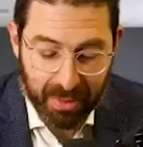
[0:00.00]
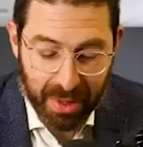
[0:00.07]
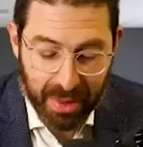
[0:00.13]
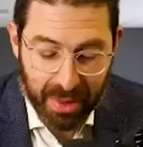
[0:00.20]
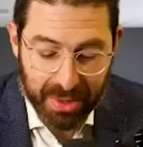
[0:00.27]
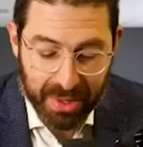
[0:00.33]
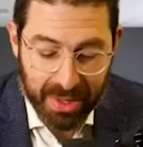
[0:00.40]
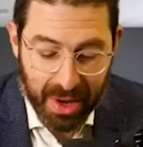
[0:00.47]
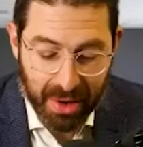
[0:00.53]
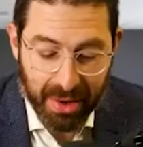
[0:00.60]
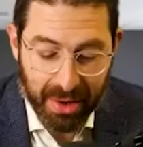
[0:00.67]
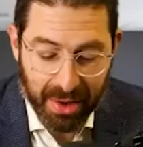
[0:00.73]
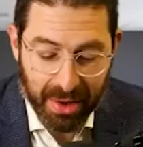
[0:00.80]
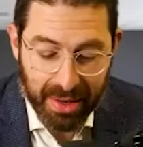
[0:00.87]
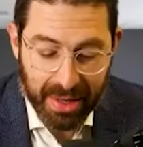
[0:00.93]
when I was
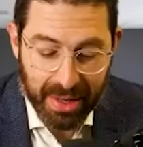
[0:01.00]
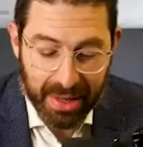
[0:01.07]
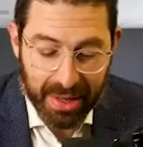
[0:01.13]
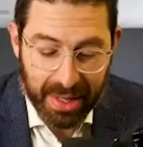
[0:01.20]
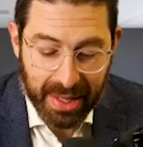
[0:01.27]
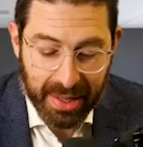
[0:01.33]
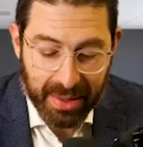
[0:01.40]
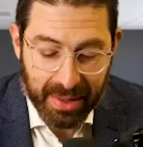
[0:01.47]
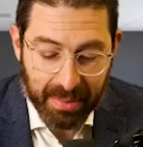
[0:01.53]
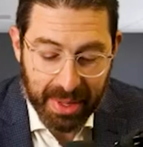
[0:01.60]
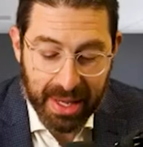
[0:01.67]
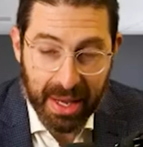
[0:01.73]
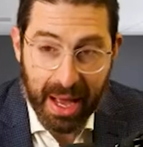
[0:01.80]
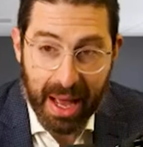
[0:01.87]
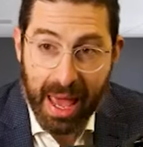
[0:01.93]
younger,
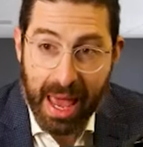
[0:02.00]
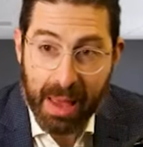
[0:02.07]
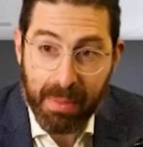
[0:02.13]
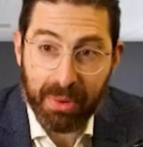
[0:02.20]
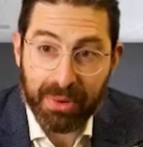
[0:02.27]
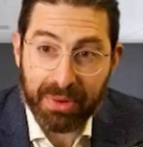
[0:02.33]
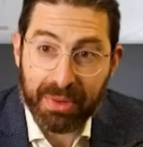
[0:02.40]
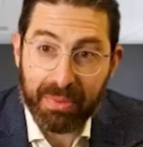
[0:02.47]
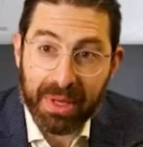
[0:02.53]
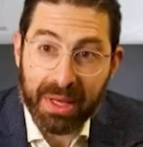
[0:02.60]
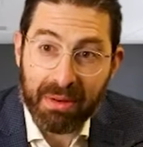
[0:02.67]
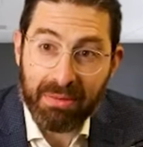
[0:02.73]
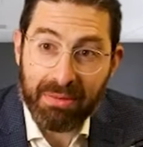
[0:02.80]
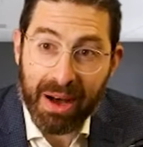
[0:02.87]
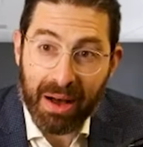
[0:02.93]
being able to be
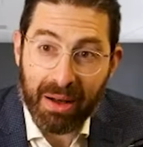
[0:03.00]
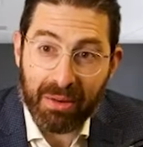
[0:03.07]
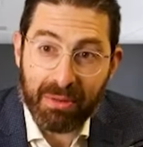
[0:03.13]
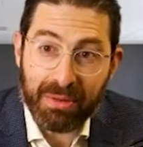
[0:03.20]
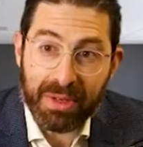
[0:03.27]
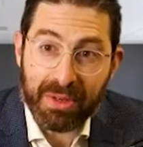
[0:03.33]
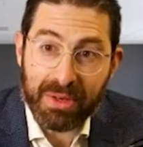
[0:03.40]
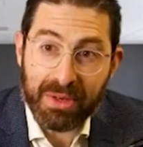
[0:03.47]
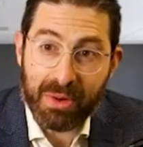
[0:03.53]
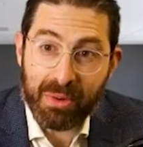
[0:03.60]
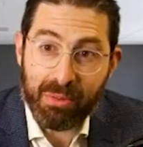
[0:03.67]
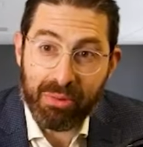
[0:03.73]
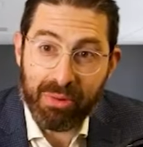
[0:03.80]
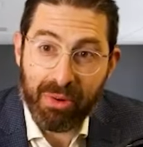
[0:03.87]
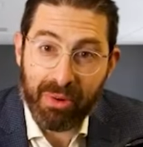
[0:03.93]
involved in
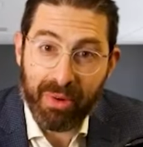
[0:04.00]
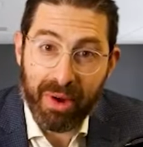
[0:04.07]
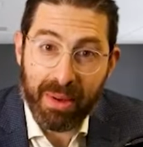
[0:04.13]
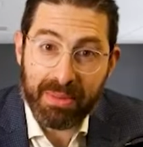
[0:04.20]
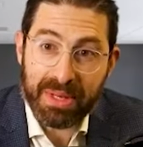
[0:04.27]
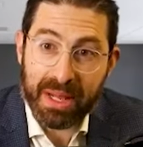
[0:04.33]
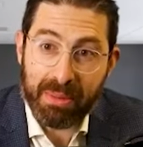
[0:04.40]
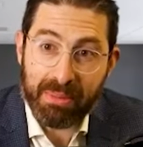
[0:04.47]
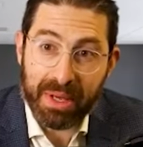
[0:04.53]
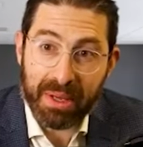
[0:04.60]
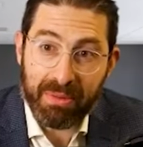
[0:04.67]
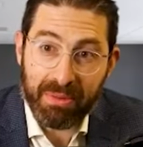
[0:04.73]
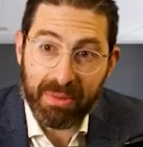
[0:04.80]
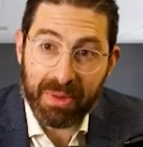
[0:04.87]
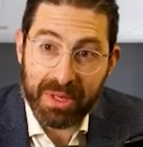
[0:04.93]
certain programs had a big
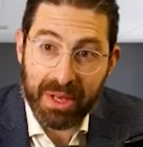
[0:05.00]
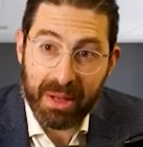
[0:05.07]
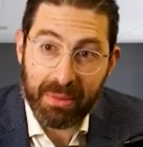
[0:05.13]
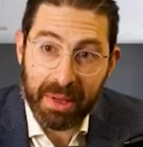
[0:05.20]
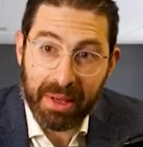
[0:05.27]
influence on